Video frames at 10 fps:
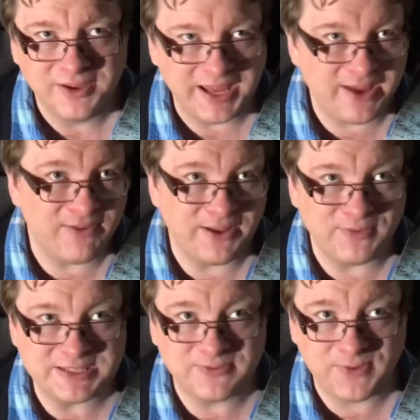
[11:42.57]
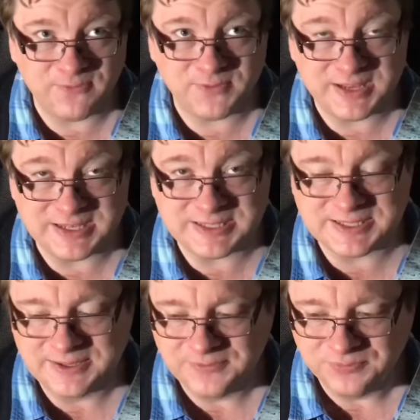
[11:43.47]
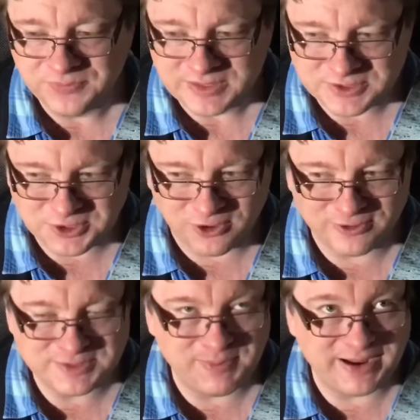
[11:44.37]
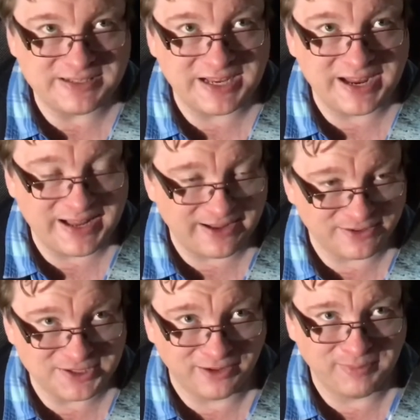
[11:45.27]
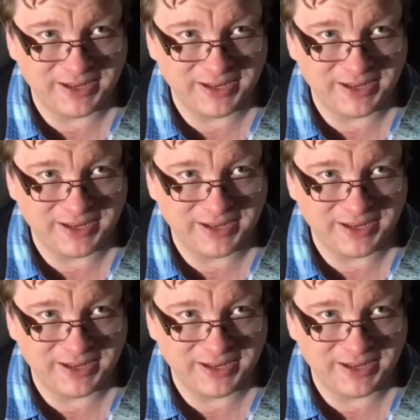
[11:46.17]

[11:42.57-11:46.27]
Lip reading: even if it's 50s songs by Stickan Andersson,